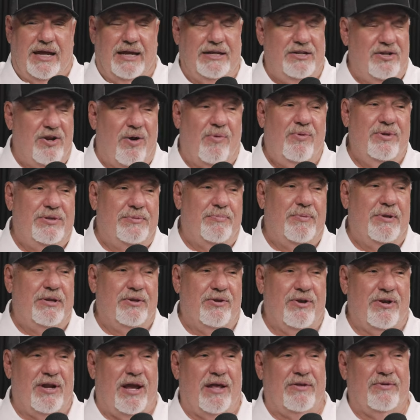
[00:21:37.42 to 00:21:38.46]
I know it's
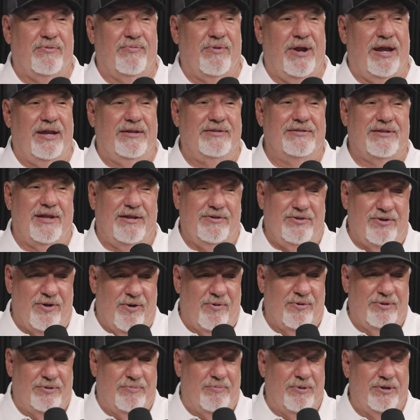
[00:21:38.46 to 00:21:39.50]
been good on the range. I
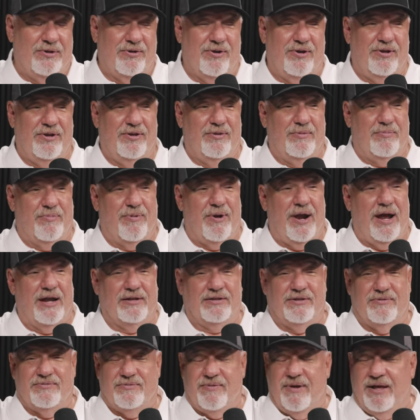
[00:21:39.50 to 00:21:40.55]
know it's been good in right. the
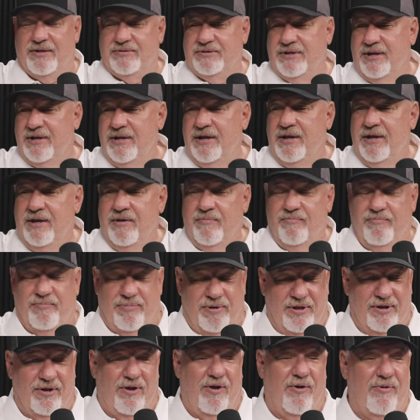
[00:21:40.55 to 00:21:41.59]
practice rounds.
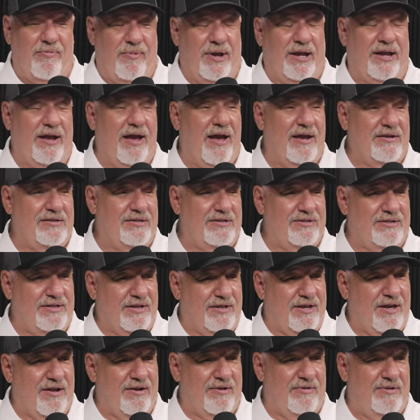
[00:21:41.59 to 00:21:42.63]
But oh my gosh, is
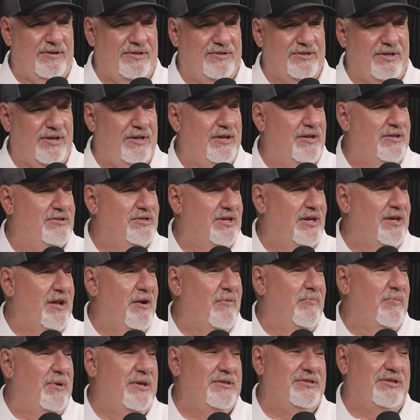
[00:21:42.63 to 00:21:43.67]
it gonna? But no, those shots is
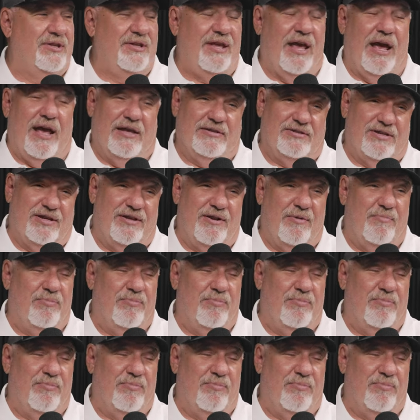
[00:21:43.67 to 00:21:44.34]
don't matter. yeah, is he